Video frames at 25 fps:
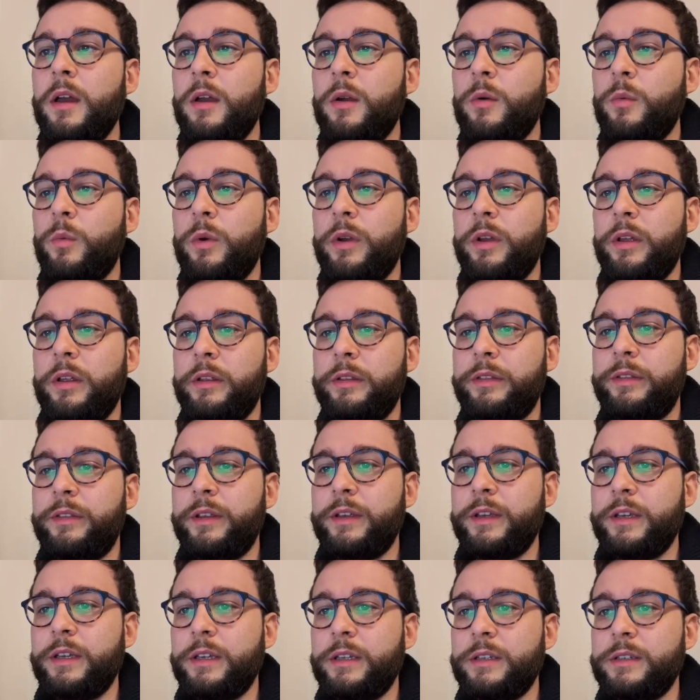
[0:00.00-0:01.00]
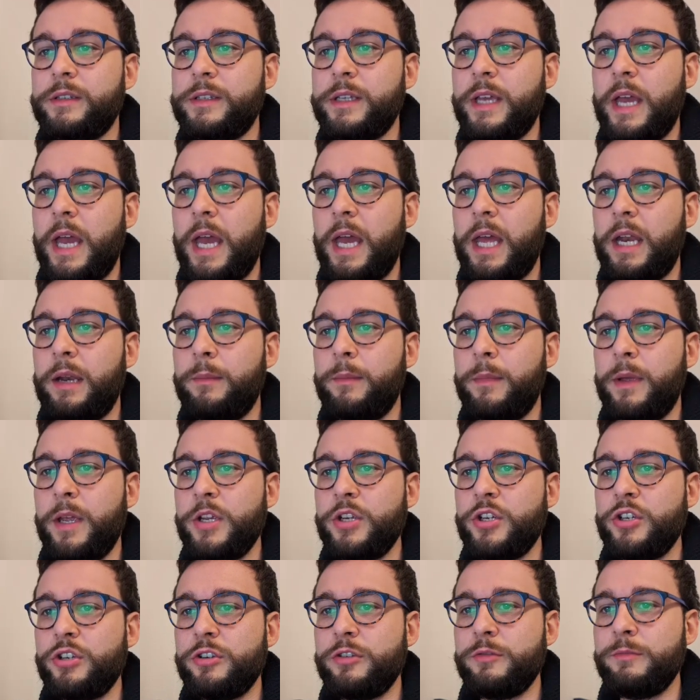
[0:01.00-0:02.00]
with its
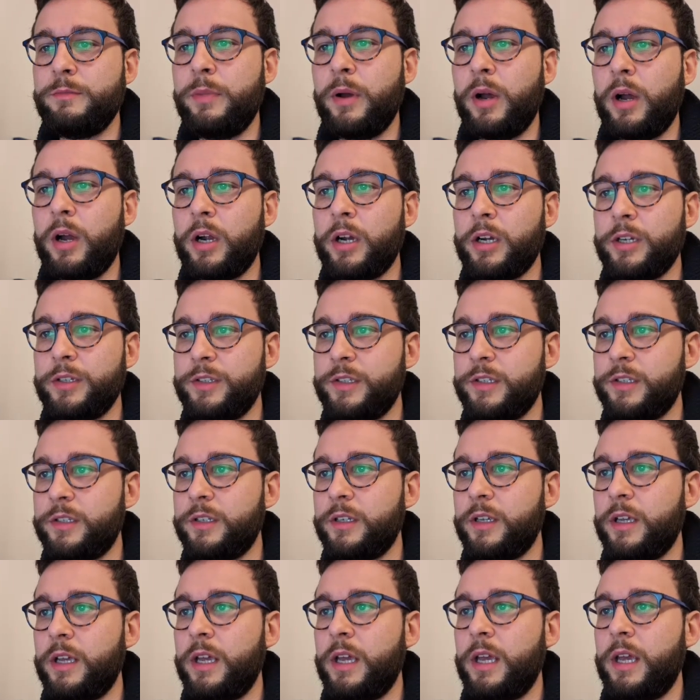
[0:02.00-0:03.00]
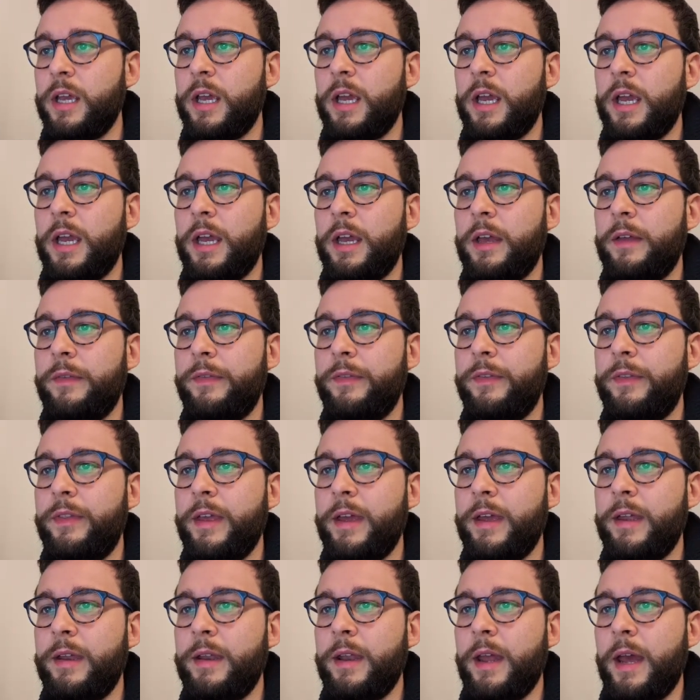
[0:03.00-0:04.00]
animation parts, and
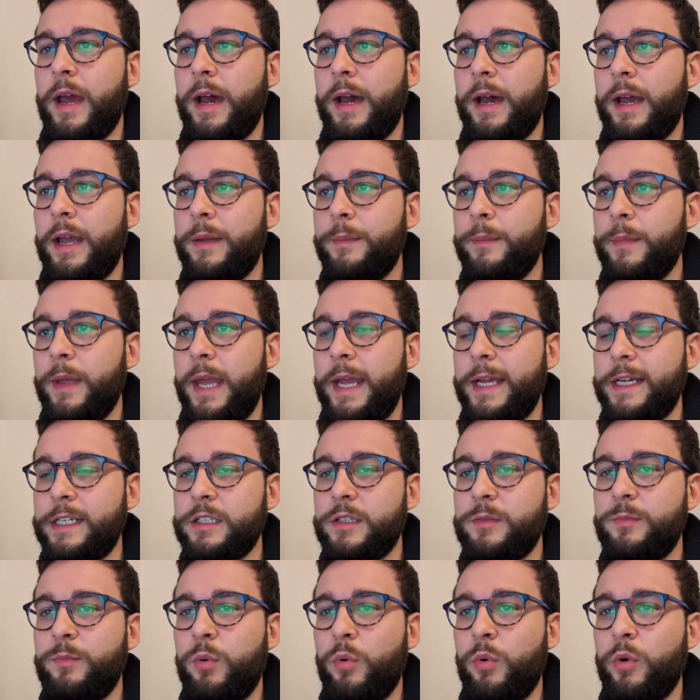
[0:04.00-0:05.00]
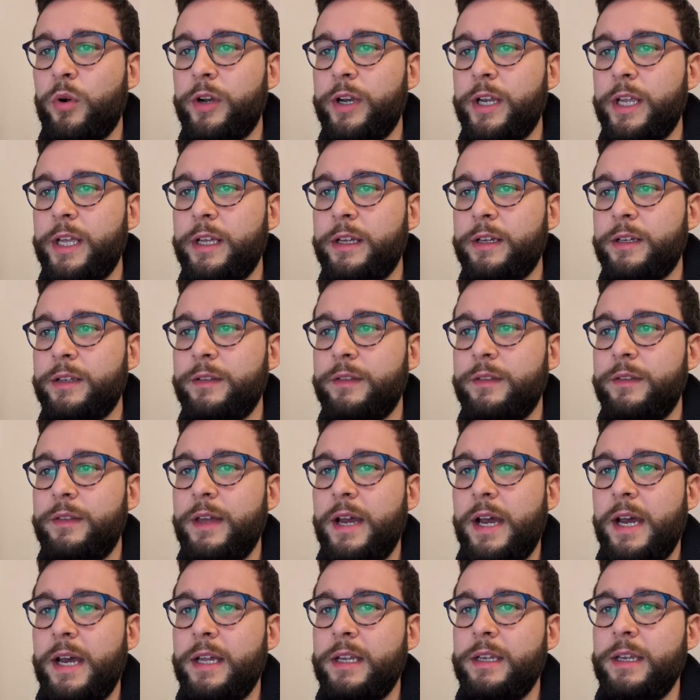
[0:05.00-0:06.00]
then I'm exporting
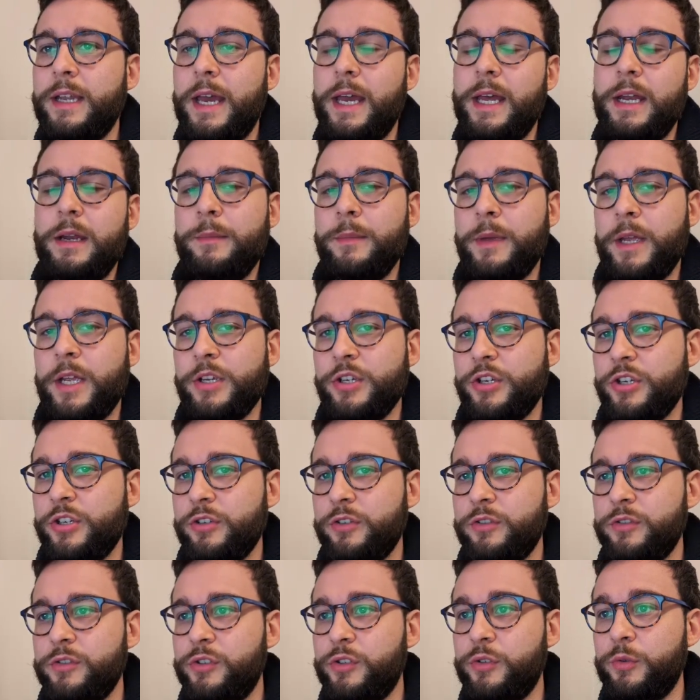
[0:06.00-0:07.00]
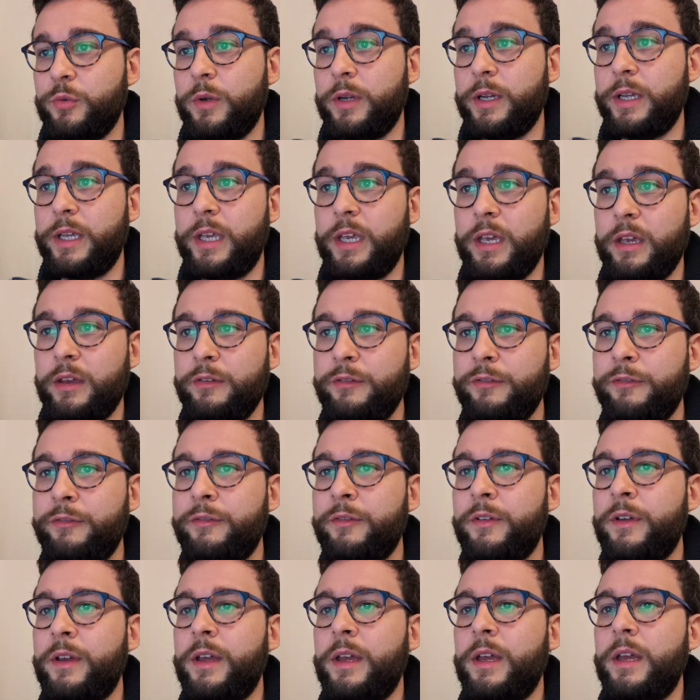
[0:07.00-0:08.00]
that animation to a GIF.
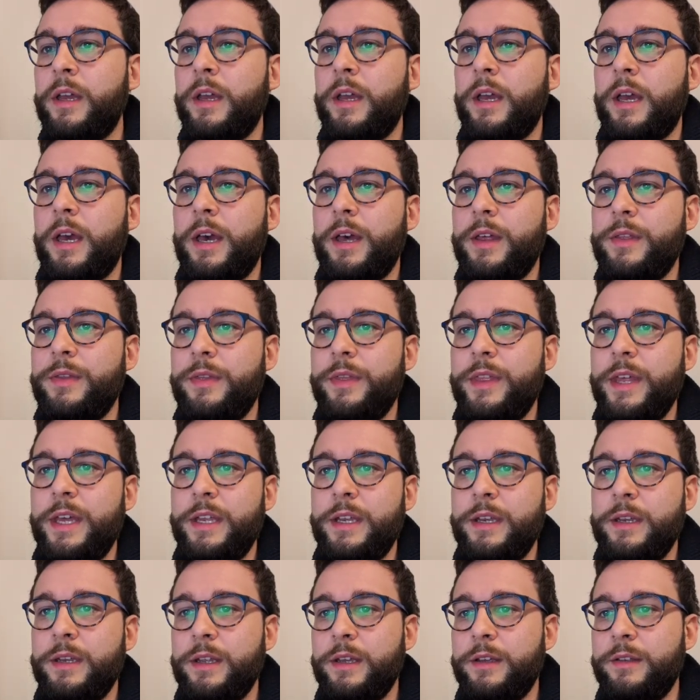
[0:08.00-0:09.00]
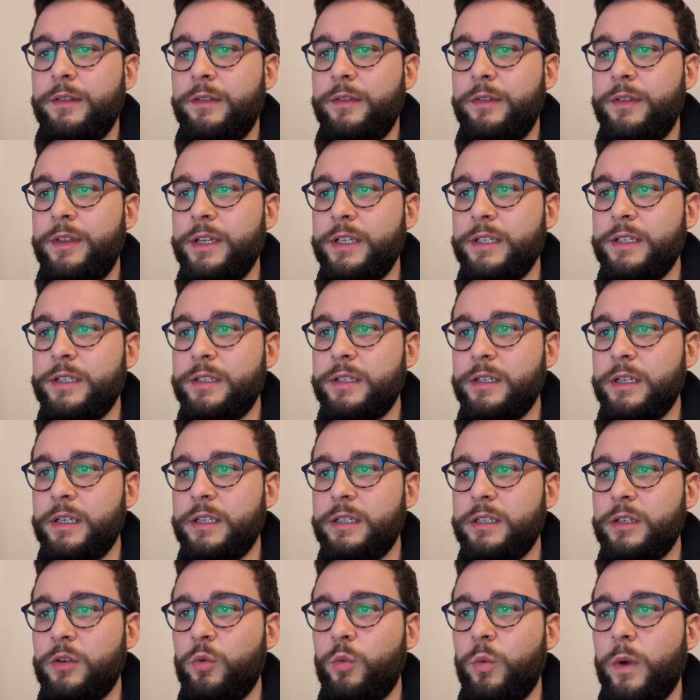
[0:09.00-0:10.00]
And then this
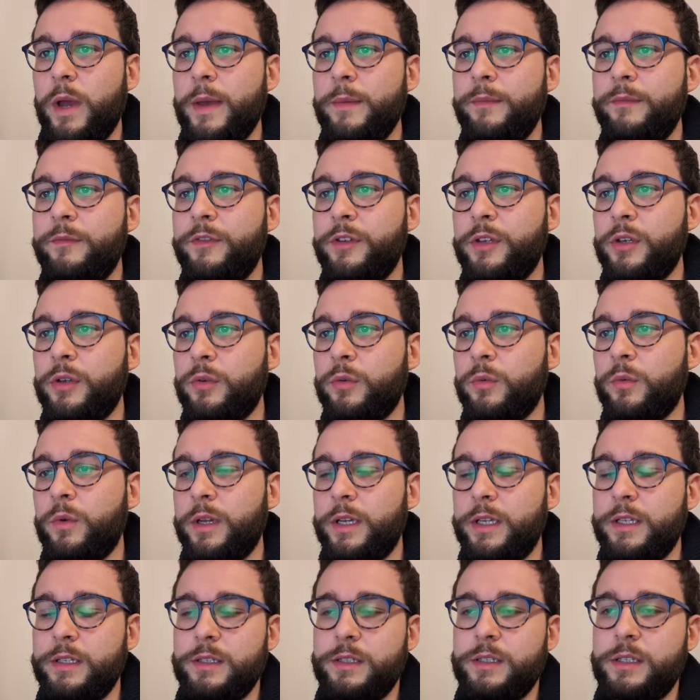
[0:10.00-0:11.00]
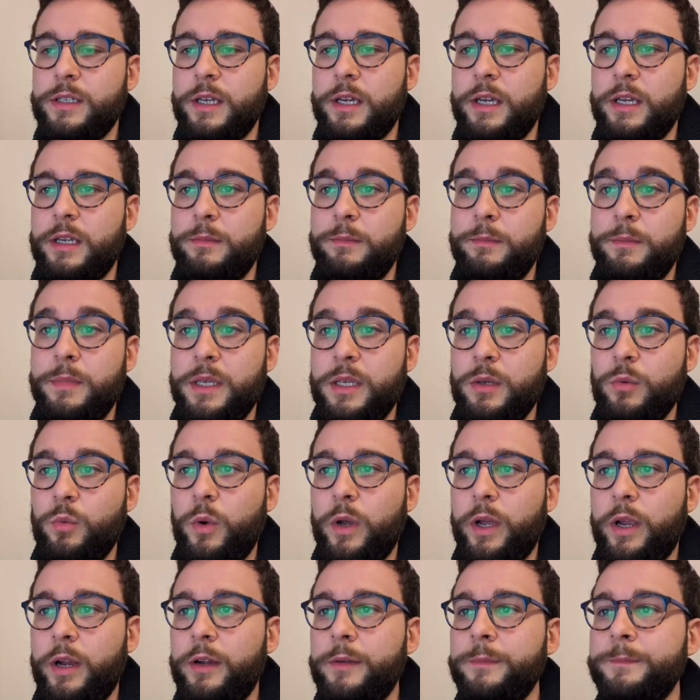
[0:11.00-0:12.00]
is a web view inside
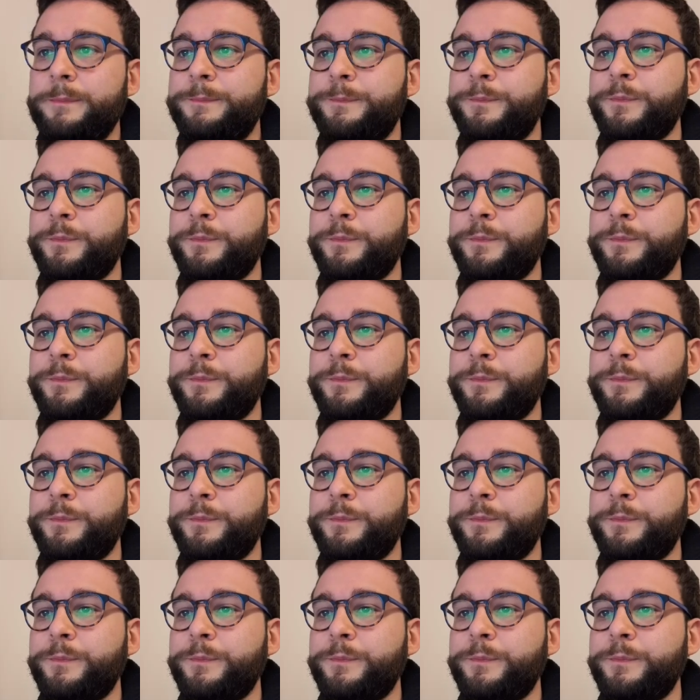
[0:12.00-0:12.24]
BeeWare,